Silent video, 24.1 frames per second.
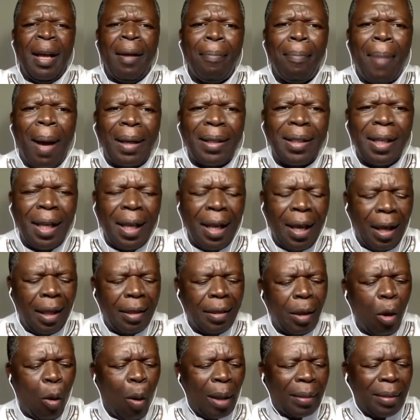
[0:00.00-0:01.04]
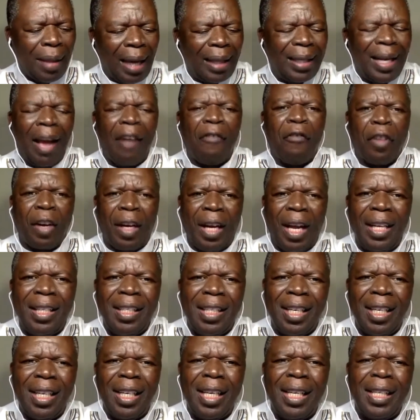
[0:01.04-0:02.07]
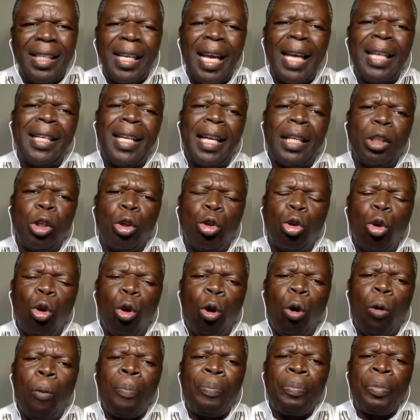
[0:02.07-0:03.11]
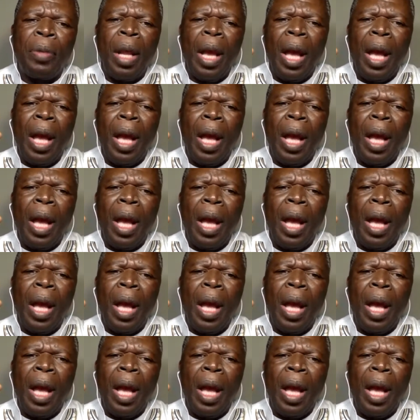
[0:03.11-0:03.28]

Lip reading: but the one that I have read tended to